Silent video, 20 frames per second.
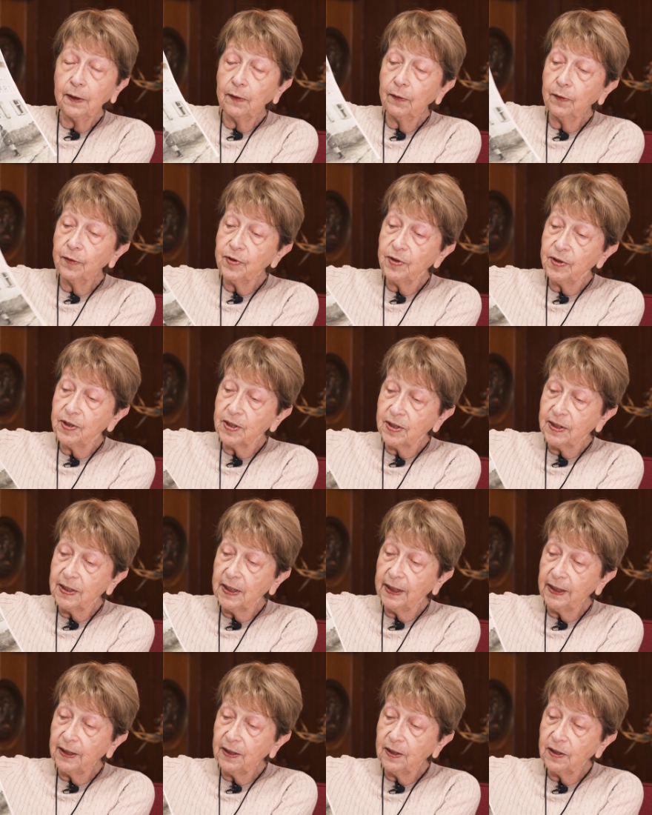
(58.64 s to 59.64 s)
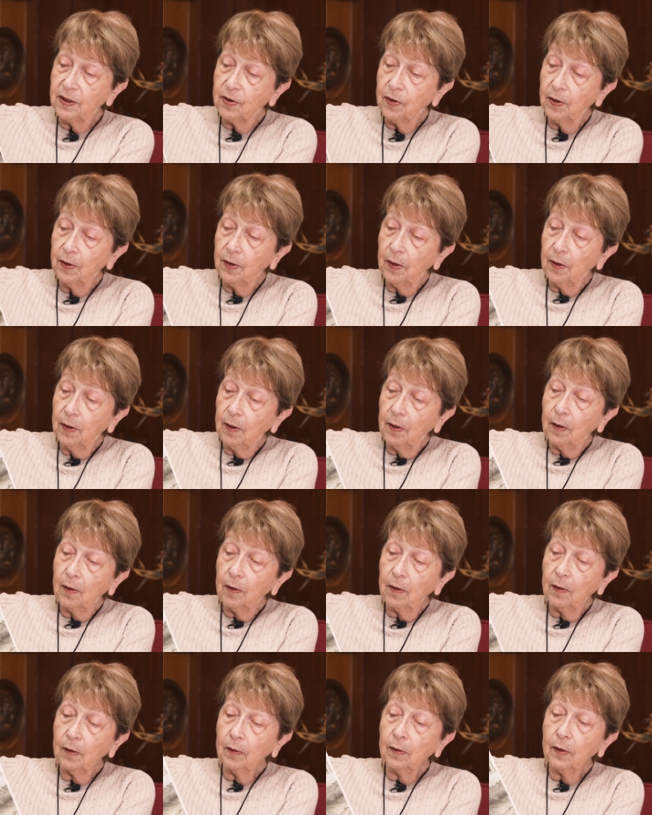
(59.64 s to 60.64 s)
who is deceased,
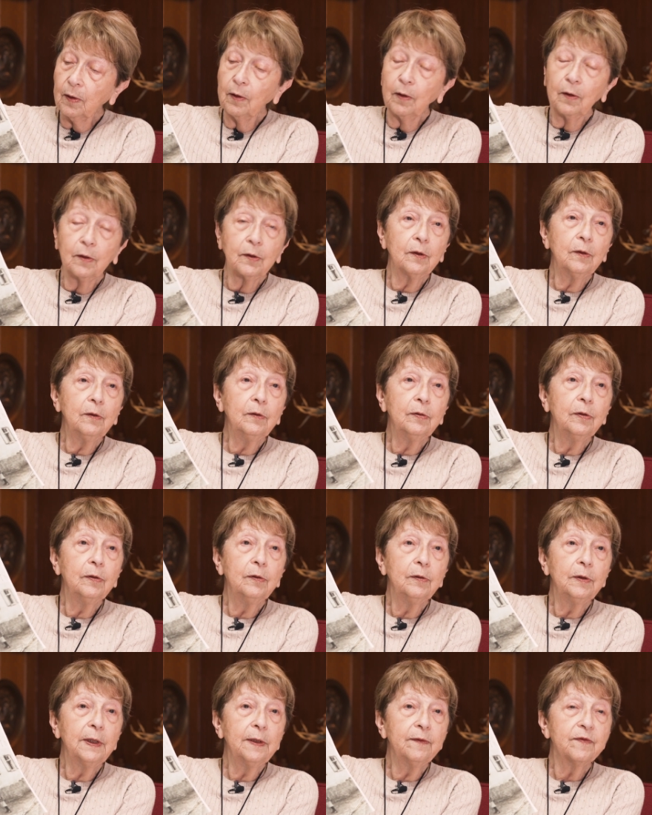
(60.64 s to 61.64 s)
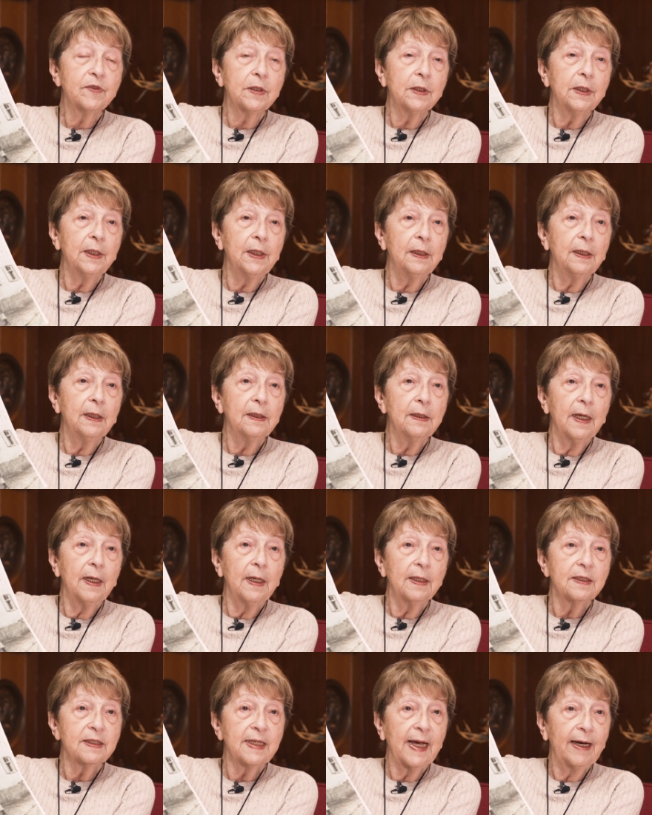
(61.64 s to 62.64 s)
Uncle Otto, who lives in
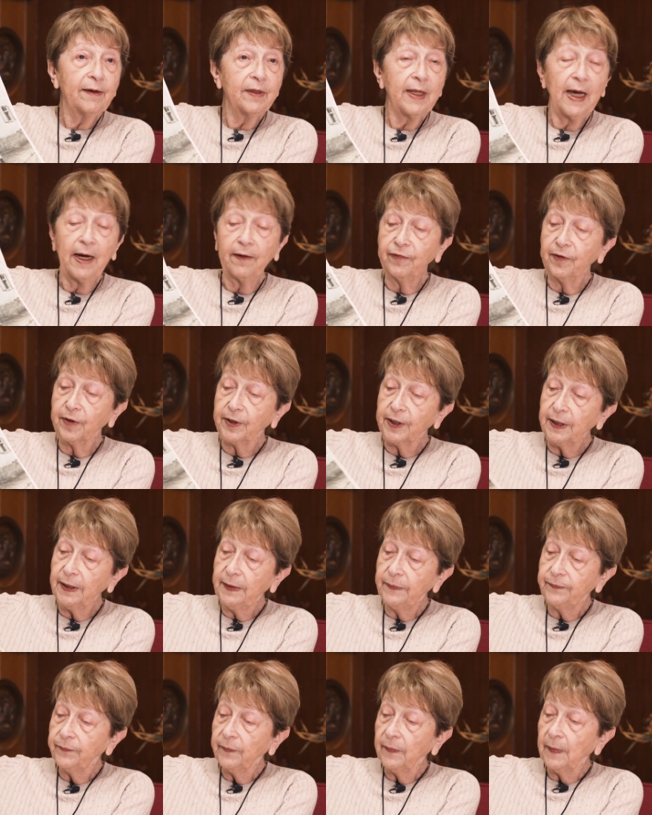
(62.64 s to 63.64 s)
South Africa,